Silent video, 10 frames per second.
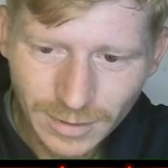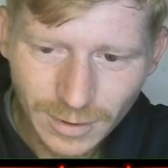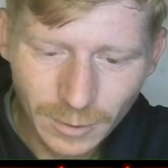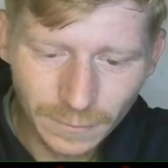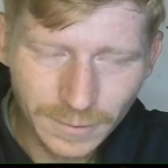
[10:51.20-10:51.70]

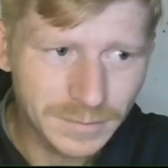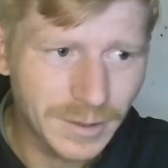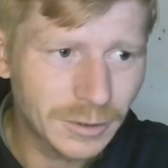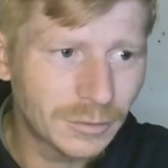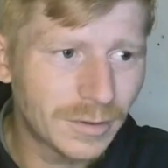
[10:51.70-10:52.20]
Hopefully it's
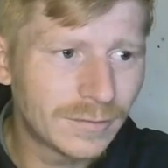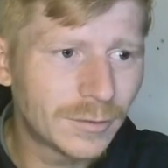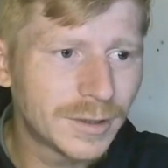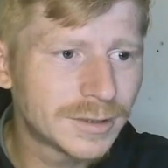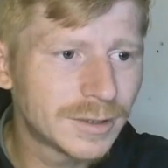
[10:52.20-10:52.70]
picked up my
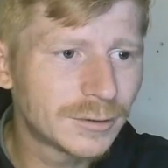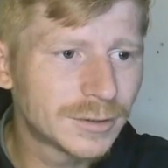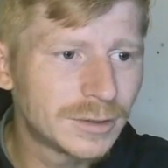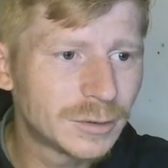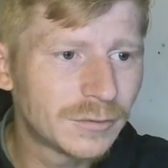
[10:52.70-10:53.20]
voice. It does
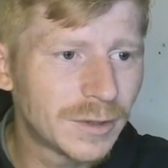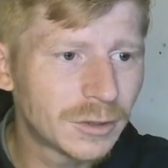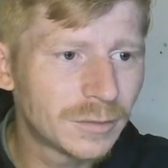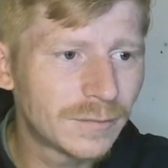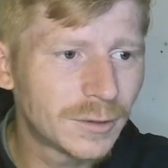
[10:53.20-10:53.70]
seem to have picked
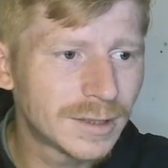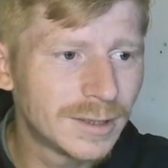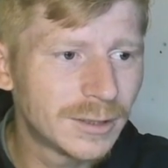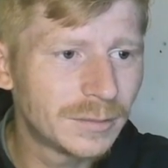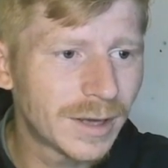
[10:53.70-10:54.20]
up my voice a
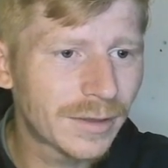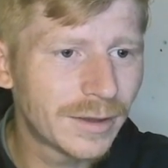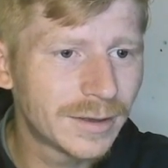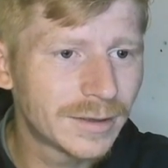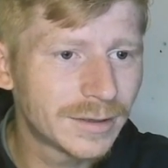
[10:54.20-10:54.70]
little bit, I
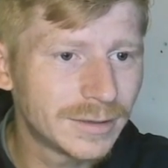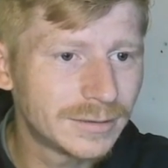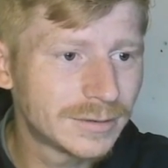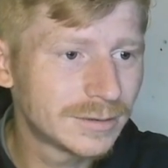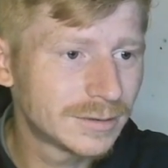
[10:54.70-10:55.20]
think, and
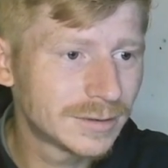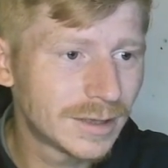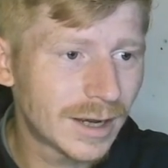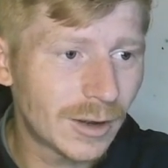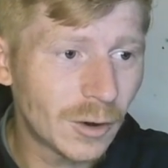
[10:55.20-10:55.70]

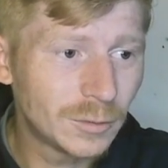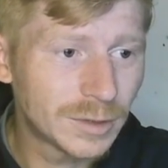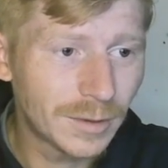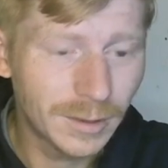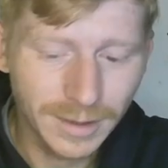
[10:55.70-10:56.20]
I hope
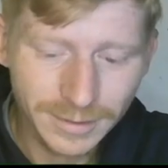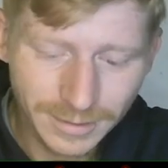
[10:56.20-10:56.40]
so anyway.